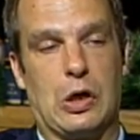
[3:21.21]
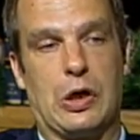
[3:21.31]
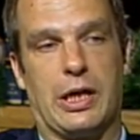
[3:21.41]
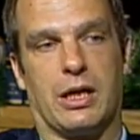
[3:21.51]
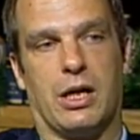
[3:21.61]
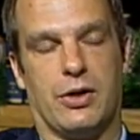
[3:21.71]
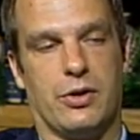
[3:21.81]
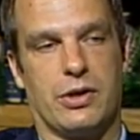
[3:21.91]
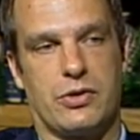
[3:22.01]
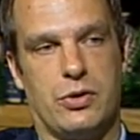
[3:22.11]
learning
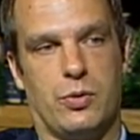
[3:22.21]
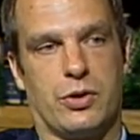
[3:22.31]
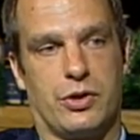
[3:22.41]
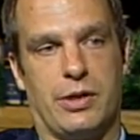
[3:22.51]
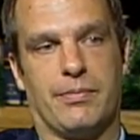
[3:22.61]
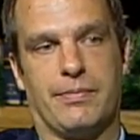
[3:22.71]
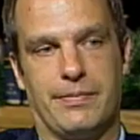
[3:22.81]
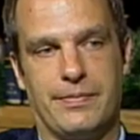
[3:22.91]
under this new regime.